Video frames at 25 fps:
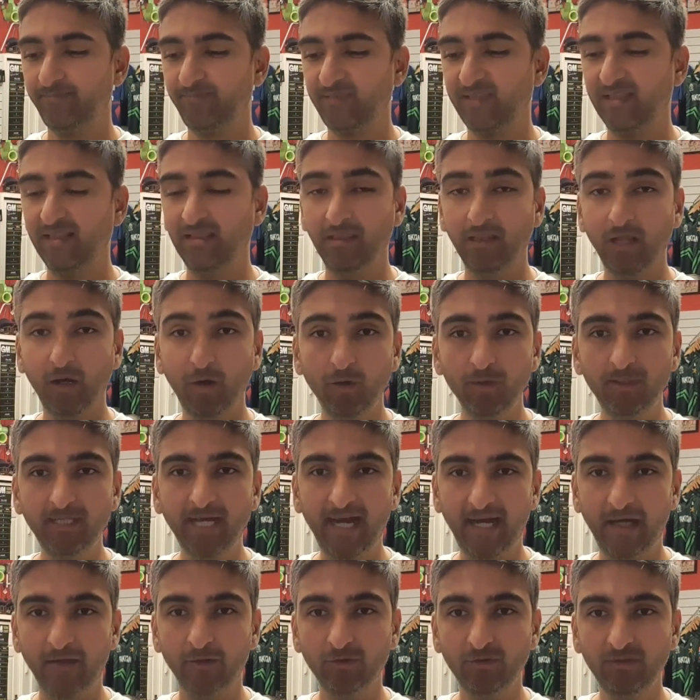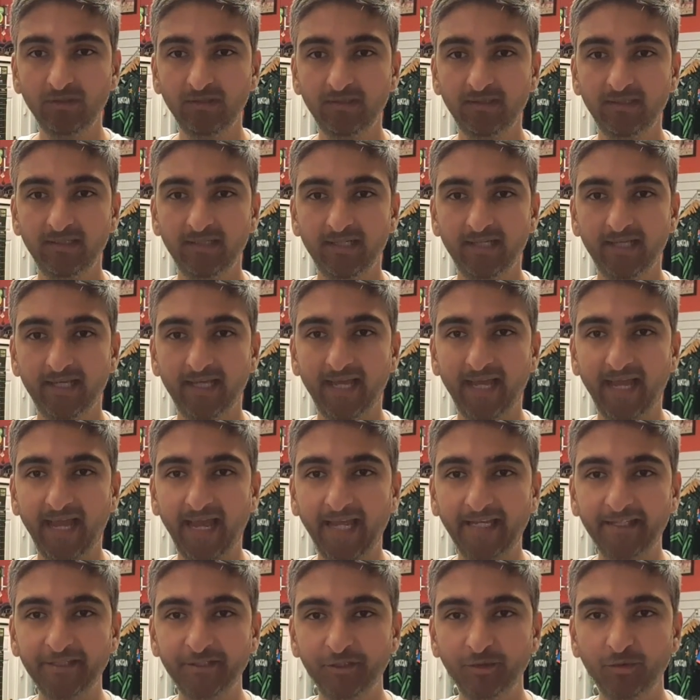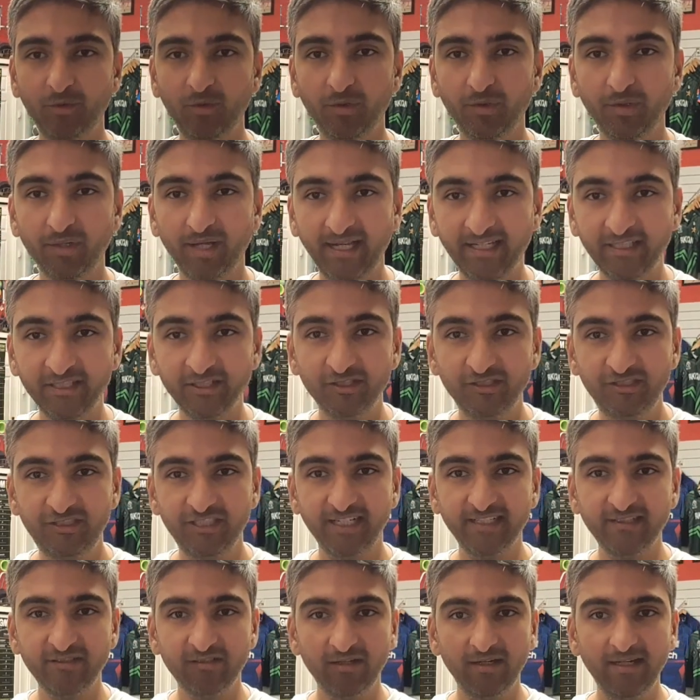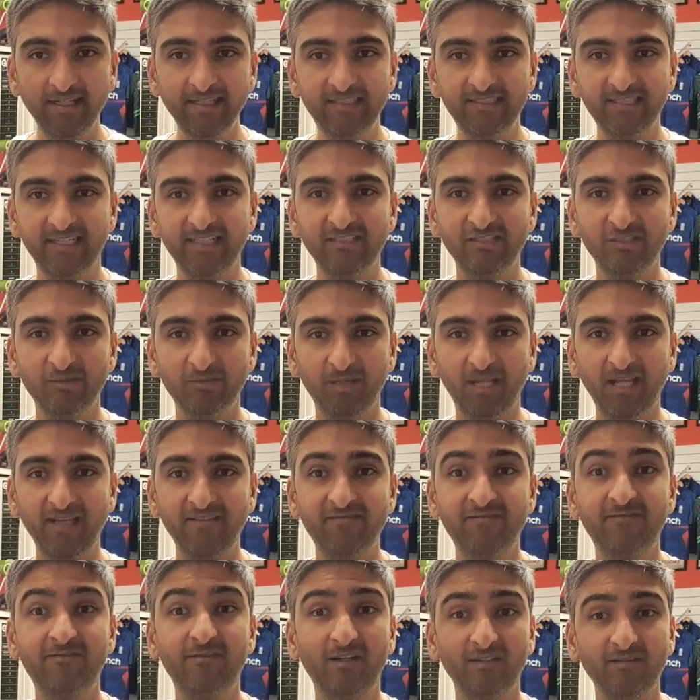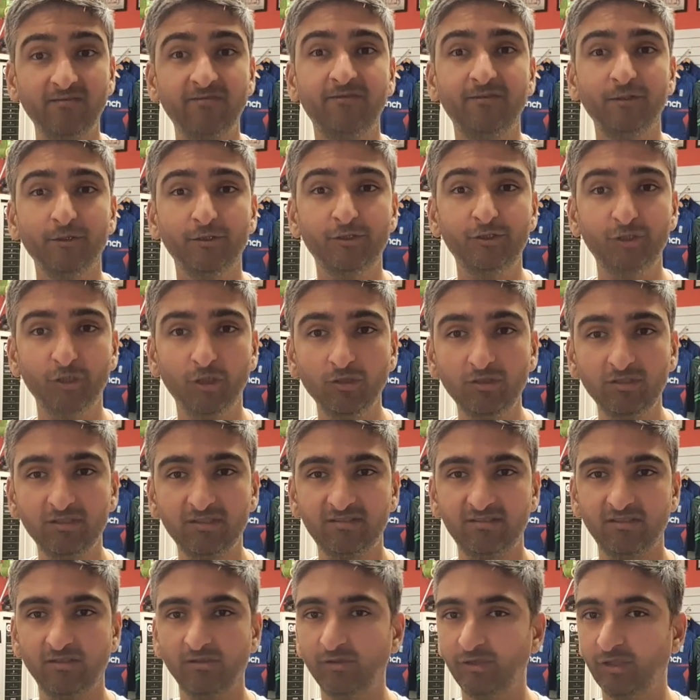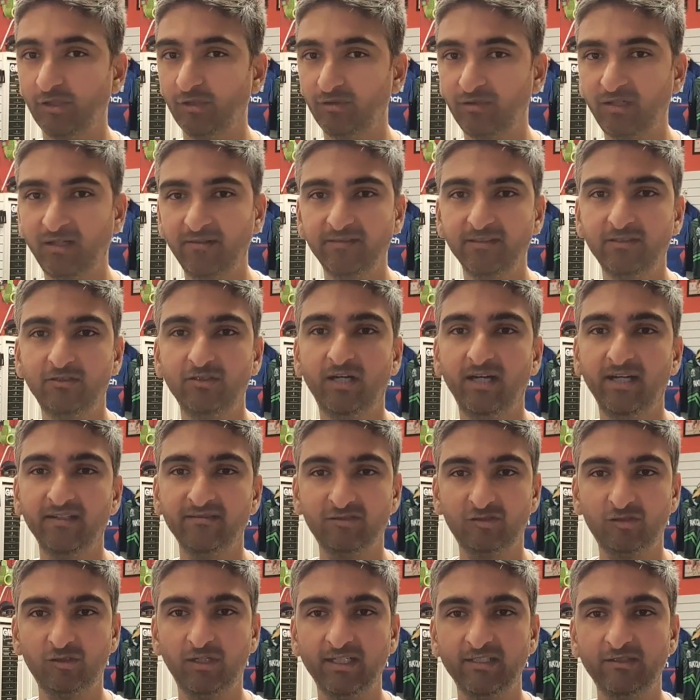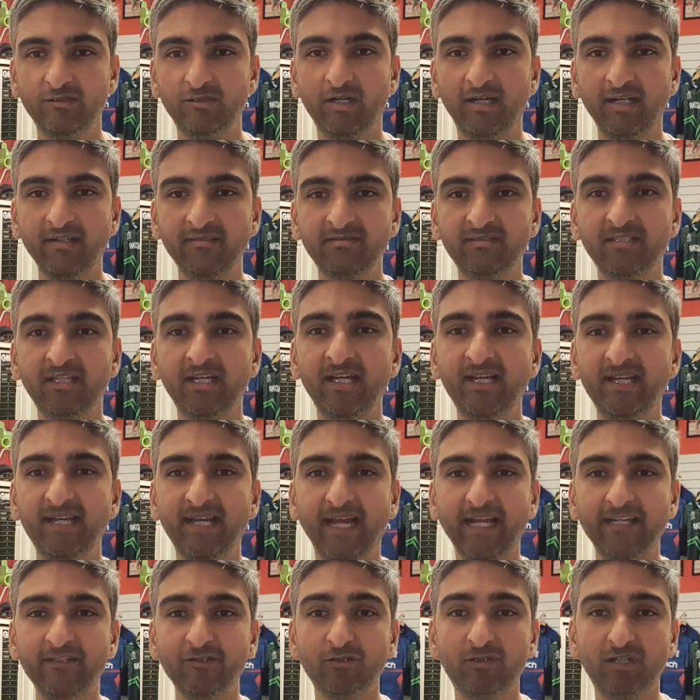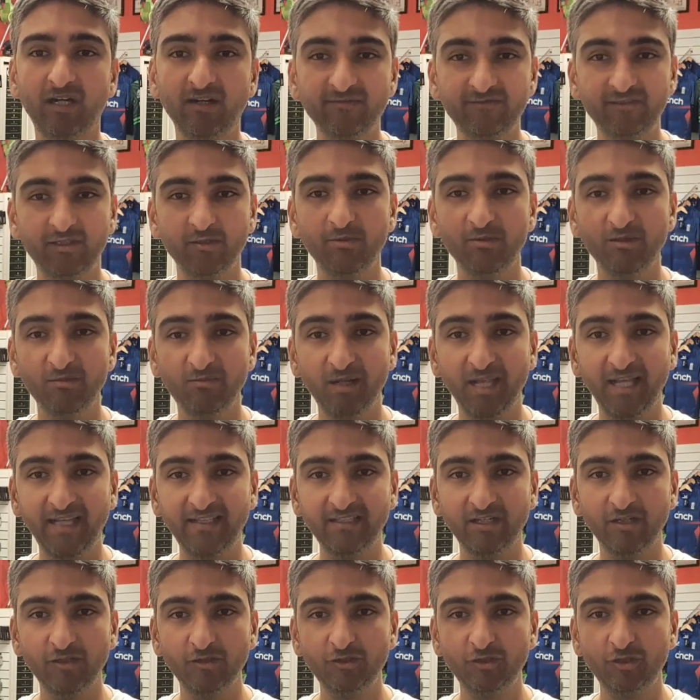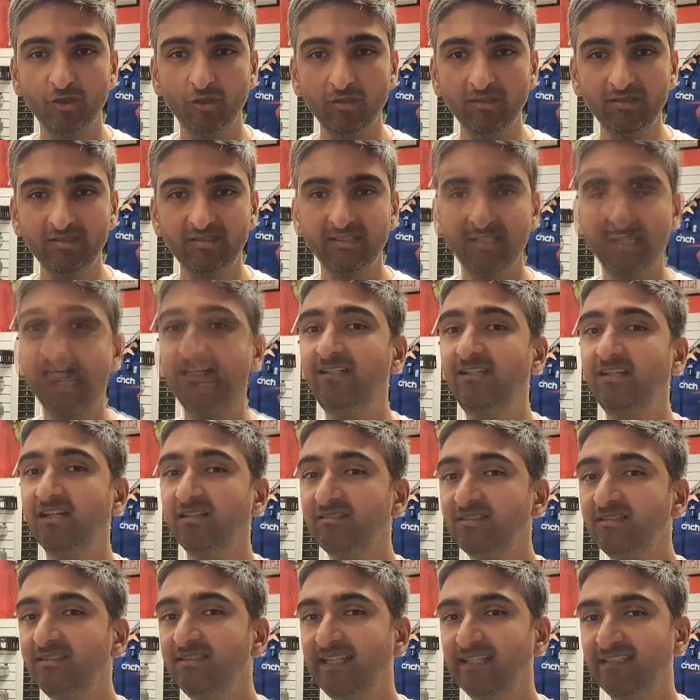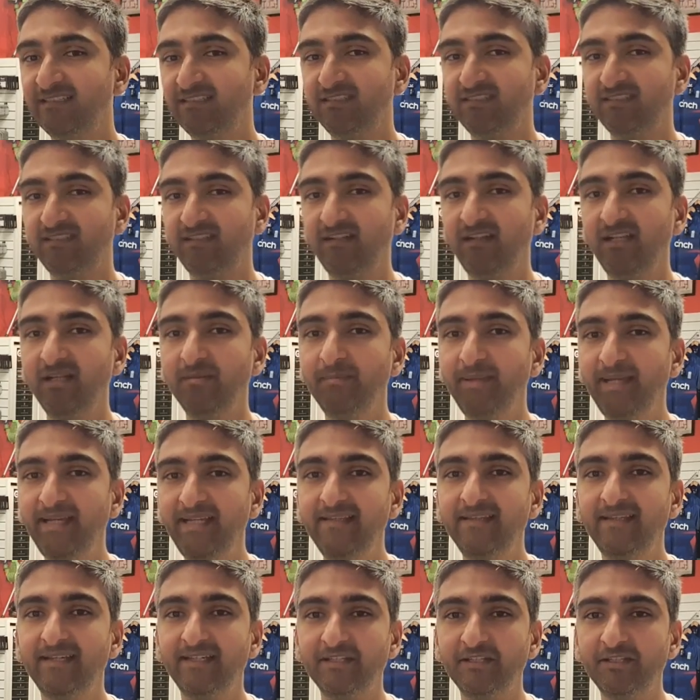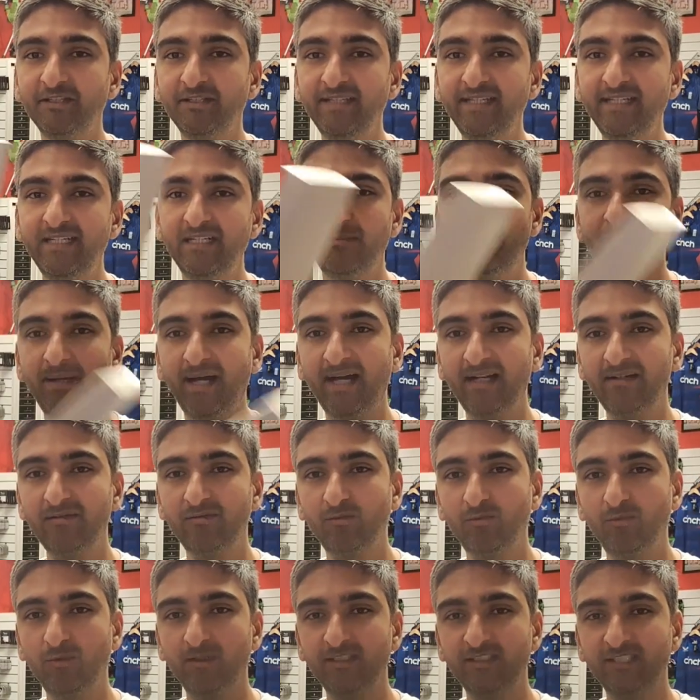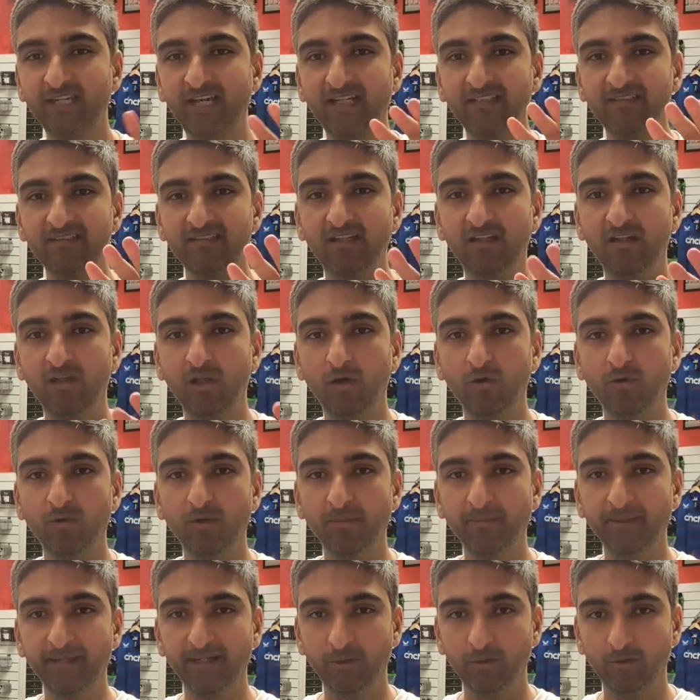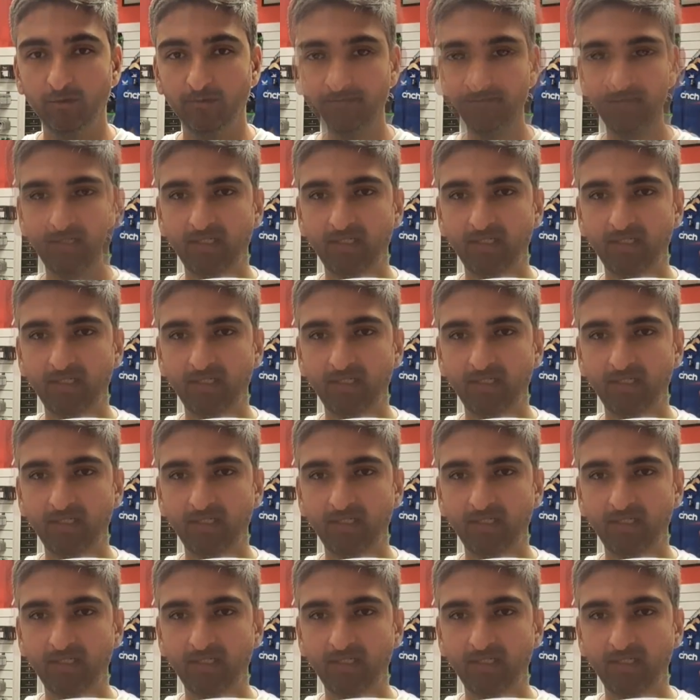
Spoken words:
low down and you generally tend to play front foot shots, so your cover drives, straight drives, and you're comfortable playing those shots, it doesn't necessarily mean that you need a bat which has a lower middle.